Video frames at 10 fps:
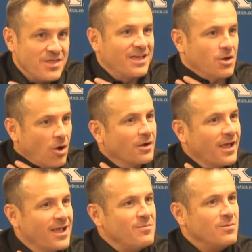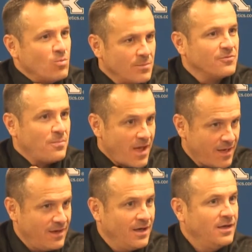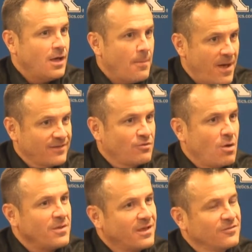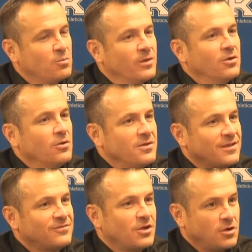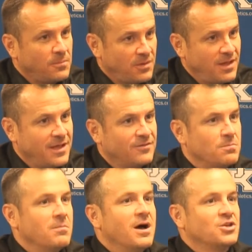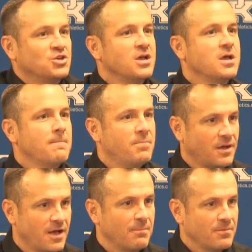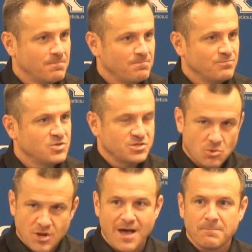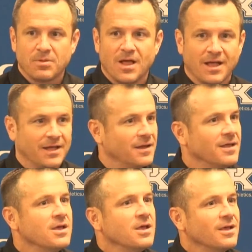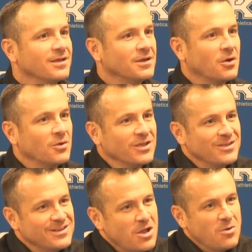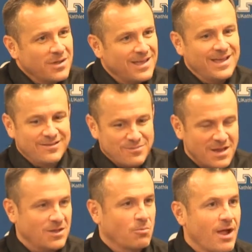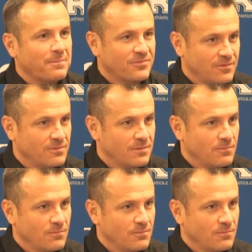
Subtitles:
think in our game, in women's basketball, because we don't necessarily play as much, just going out and playing, you know, you don't get as many reps